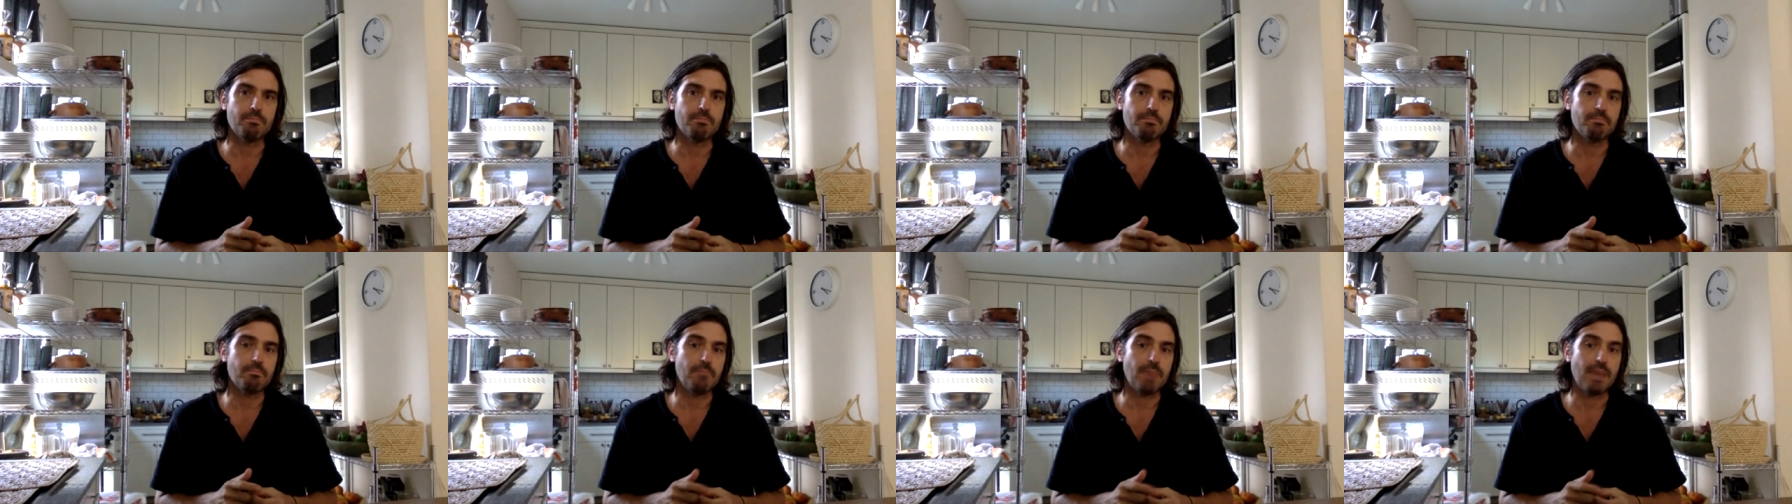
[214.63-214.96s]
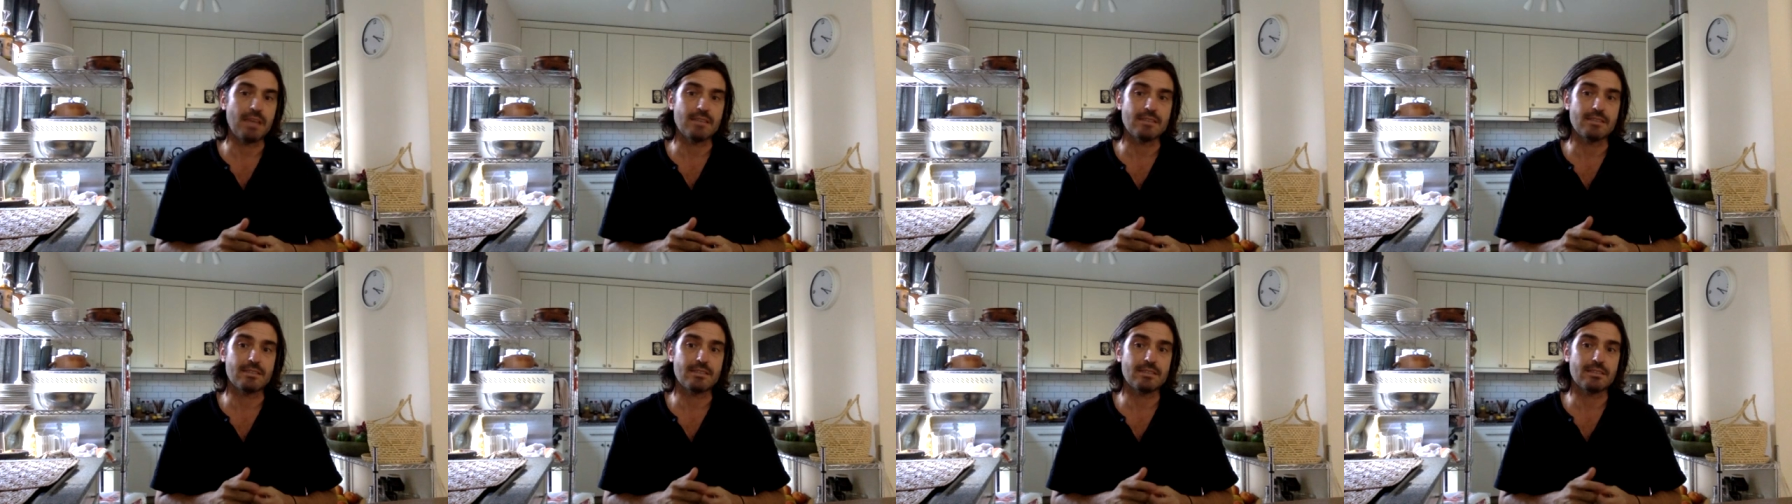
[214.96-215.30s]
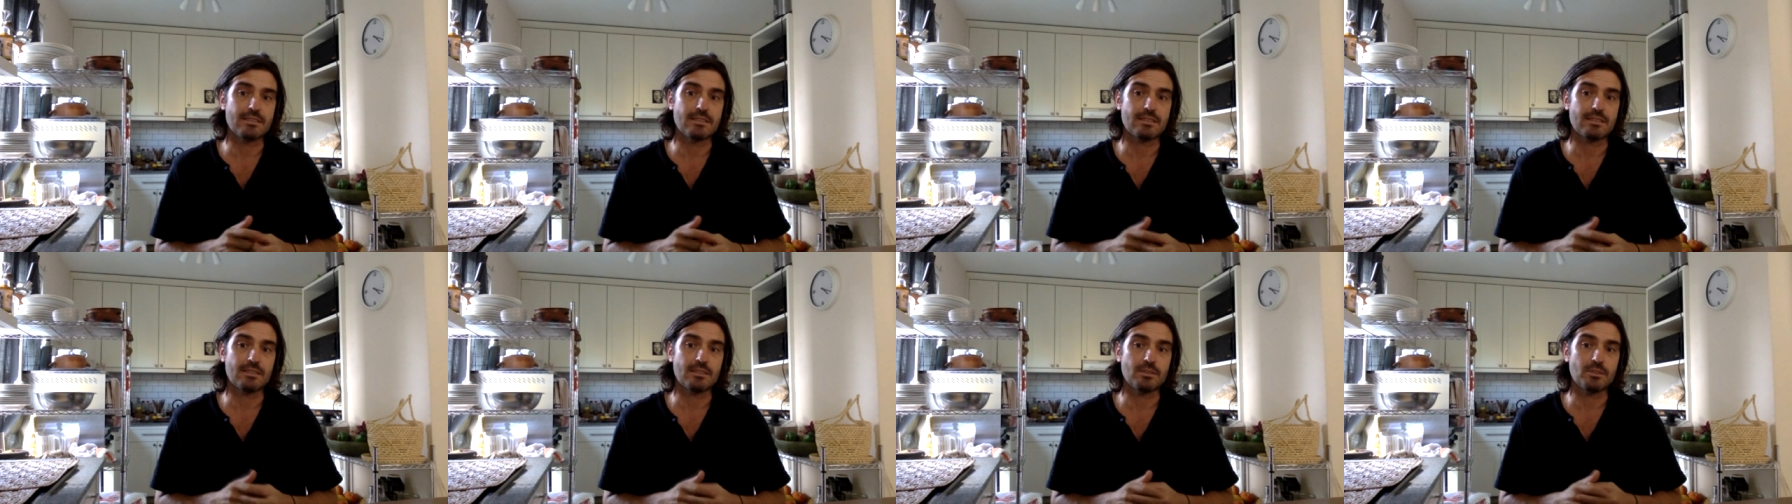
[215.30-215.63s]
best
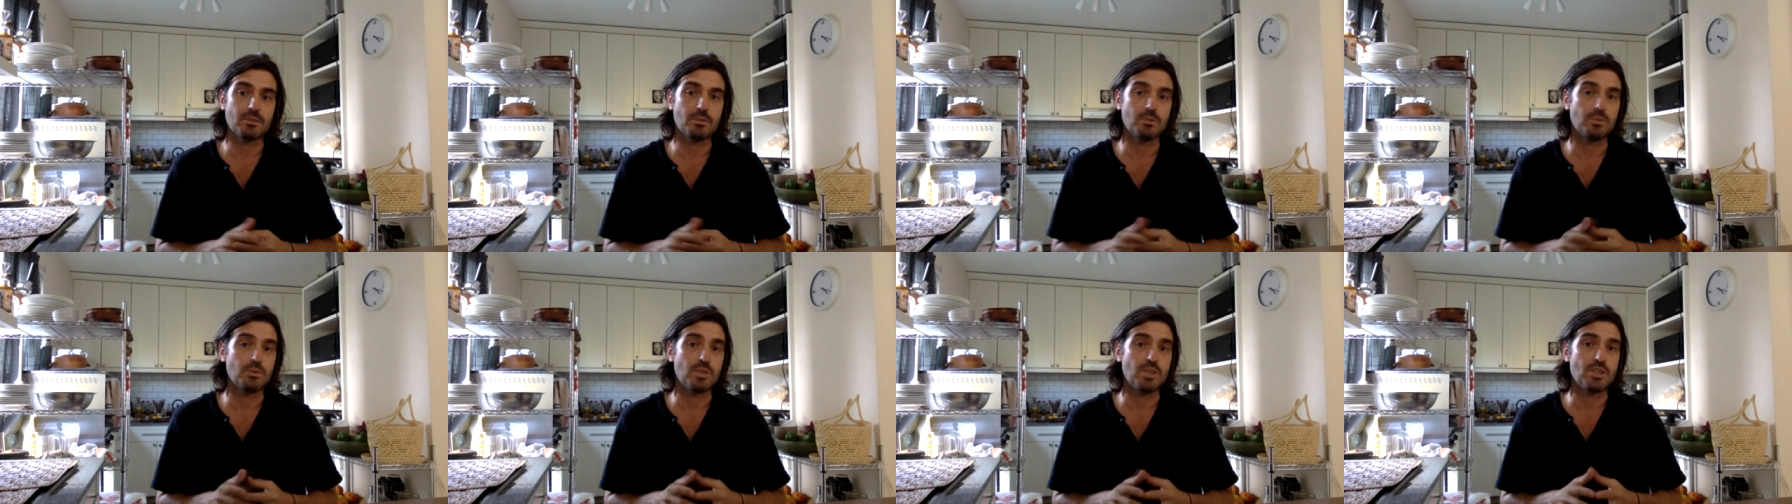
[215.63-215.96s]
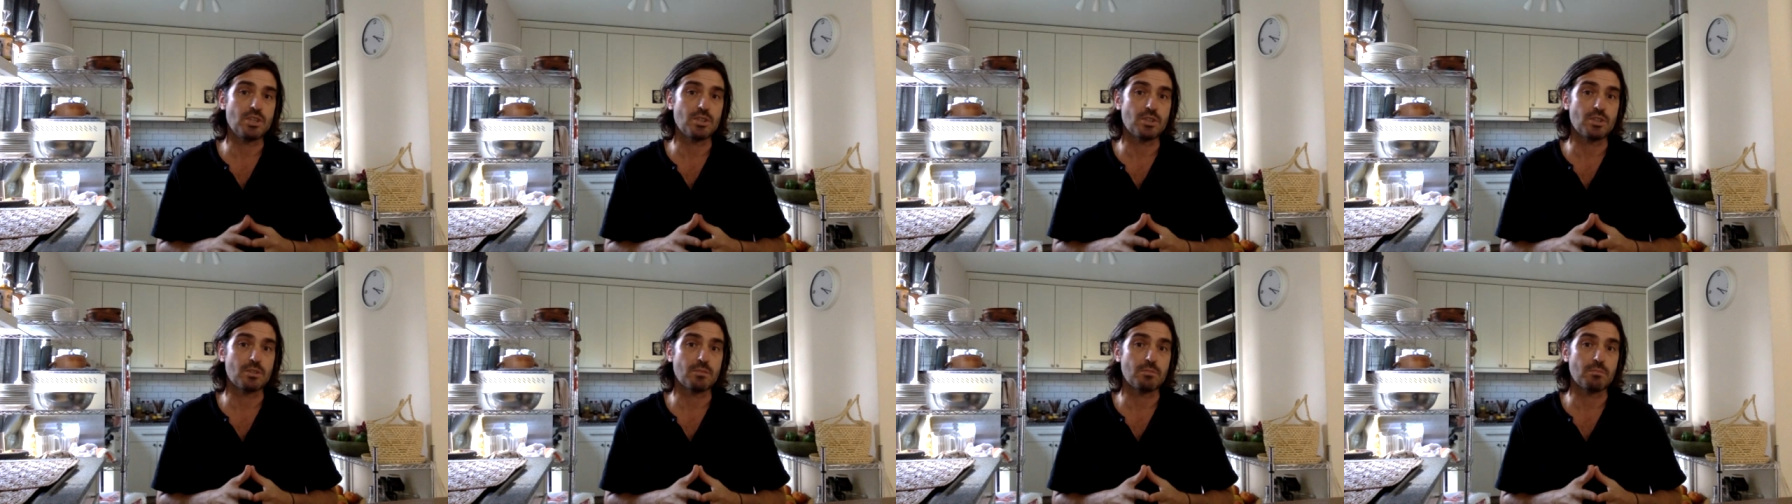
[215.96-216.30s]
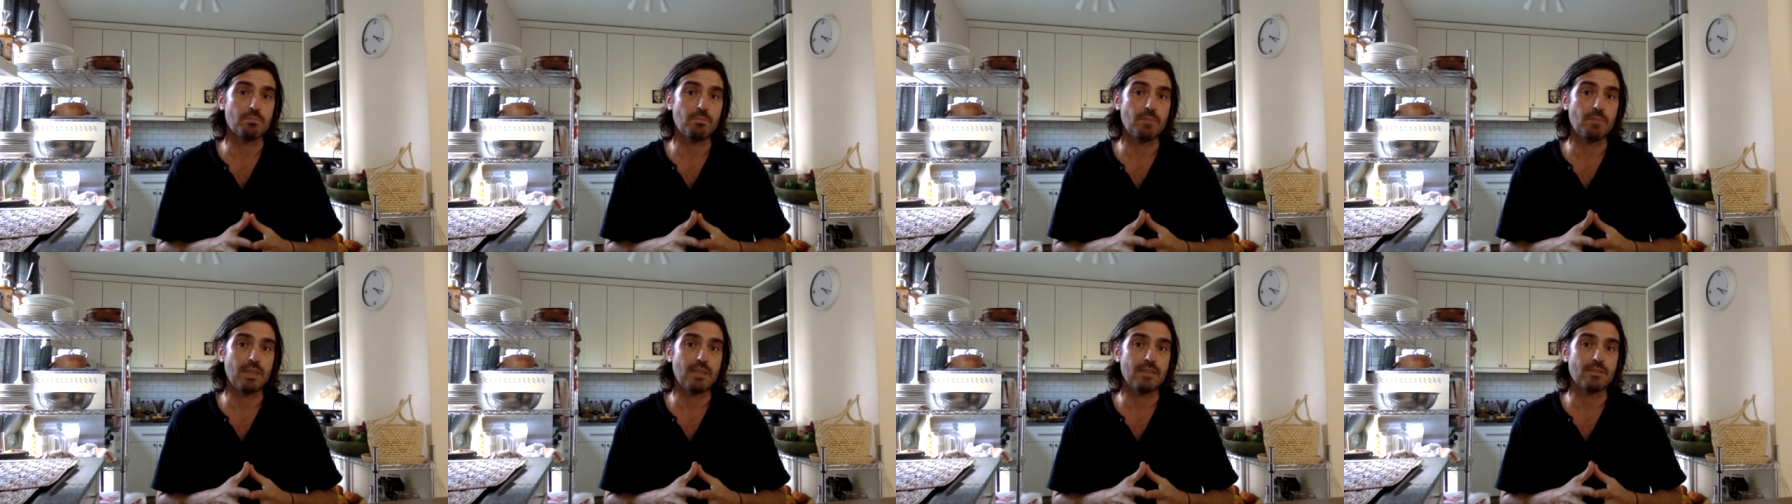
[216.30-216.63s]
nutrition
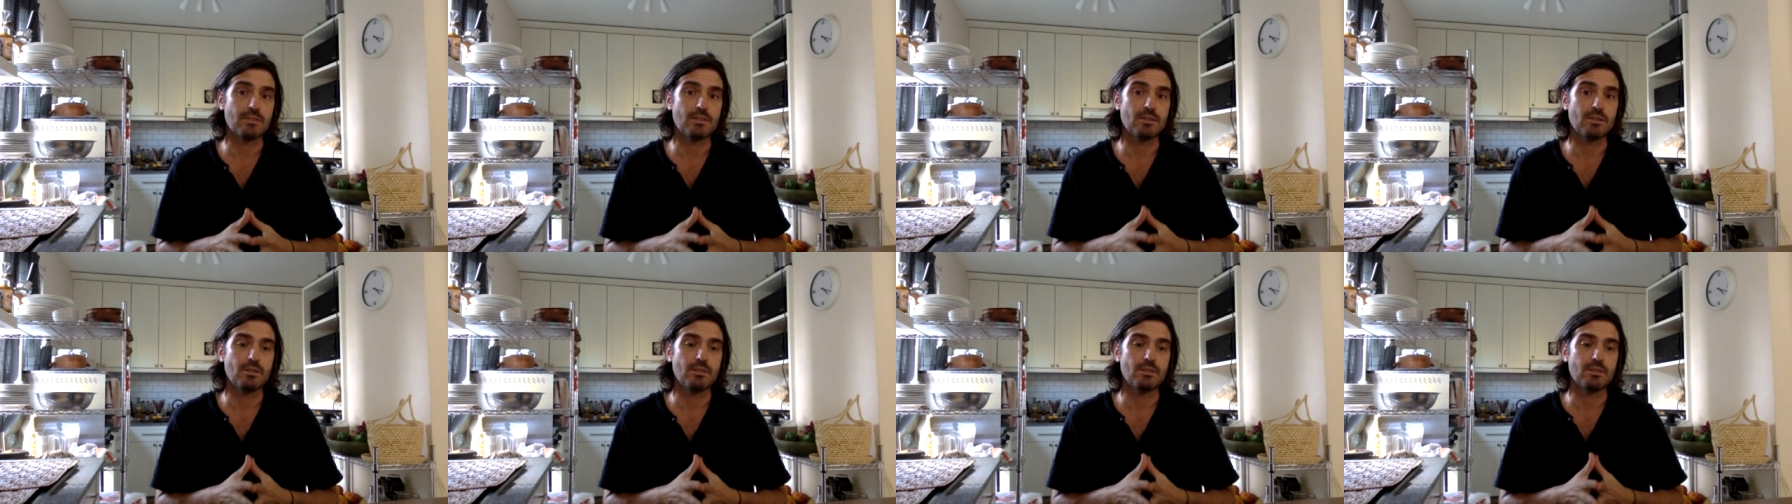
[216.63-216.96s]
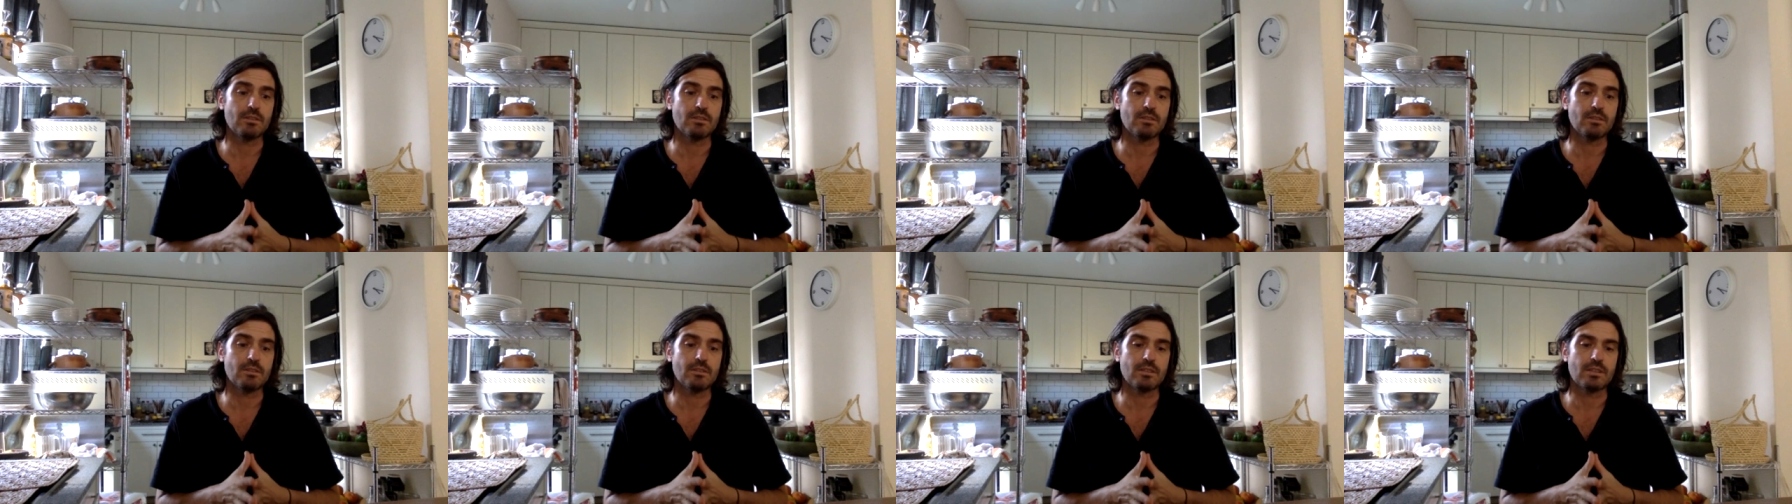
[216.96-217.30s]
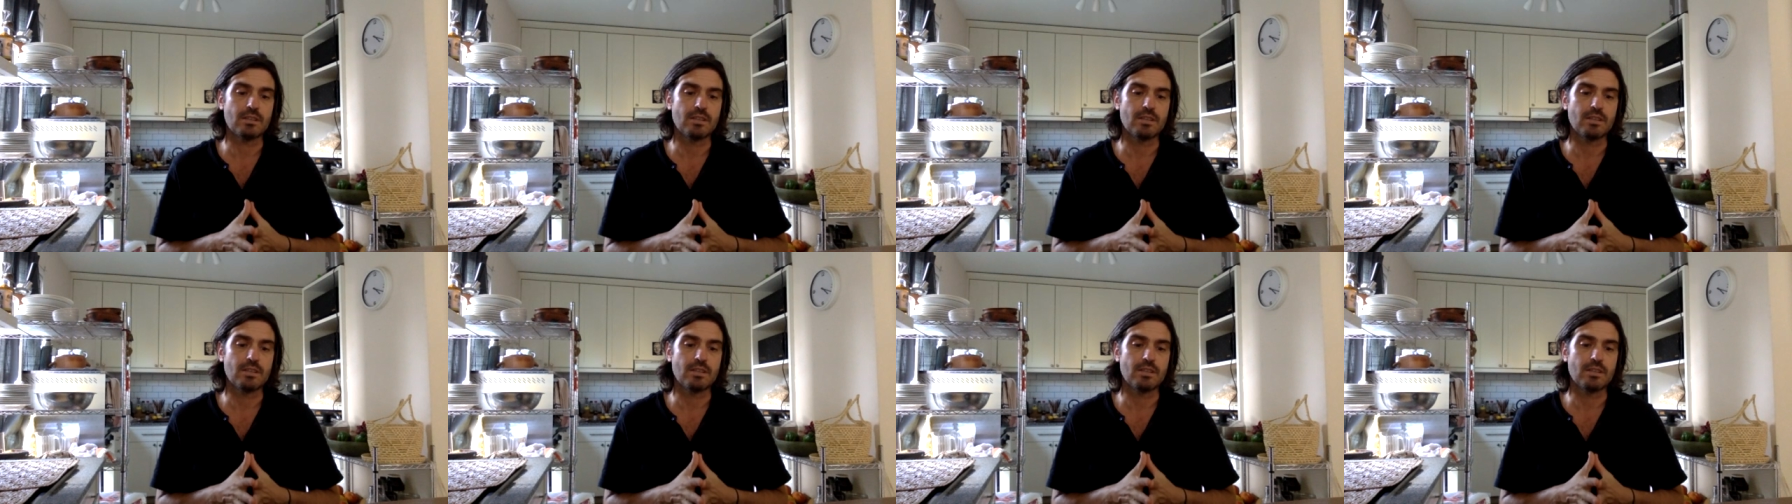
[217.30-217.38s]
based on